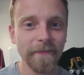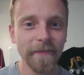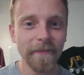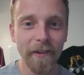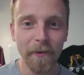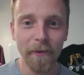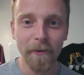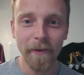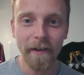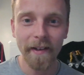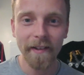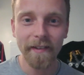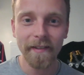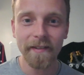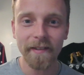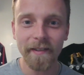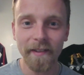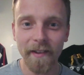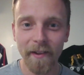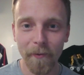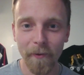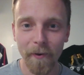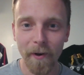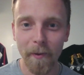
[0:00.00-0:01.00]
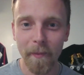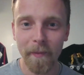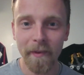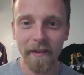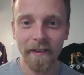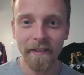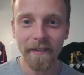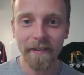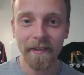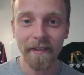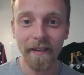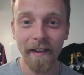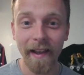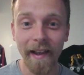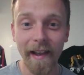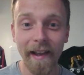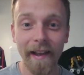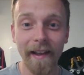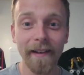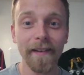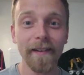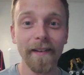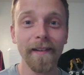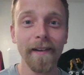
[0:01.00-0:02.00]
the Greeks, the Romans,
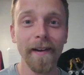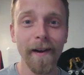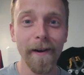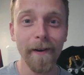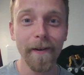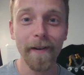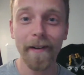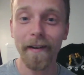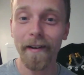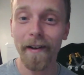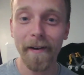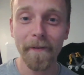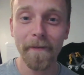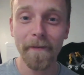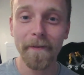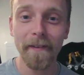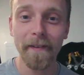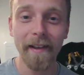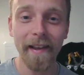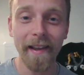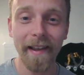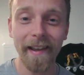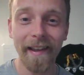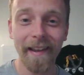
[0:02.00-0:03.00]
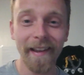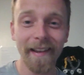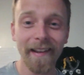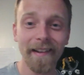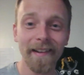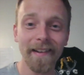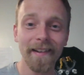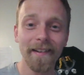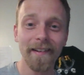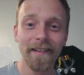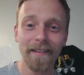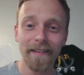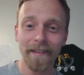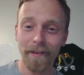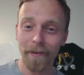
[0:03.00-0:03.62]
and hard enough in